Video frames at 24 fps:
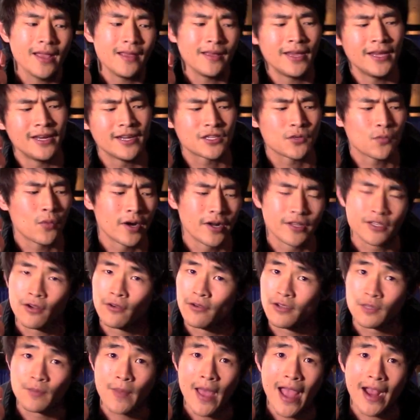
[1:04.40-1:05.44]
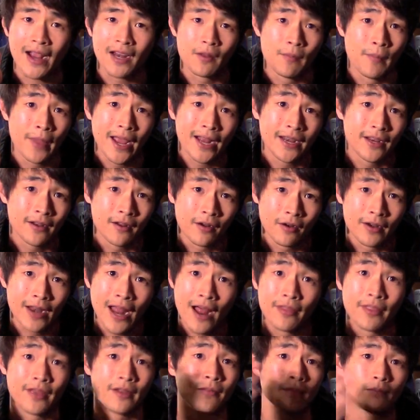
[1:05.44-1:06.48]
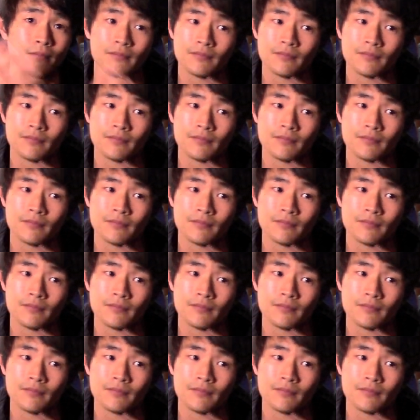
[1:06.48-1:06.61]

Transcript: he doesn't want to turn his back and abandon her now that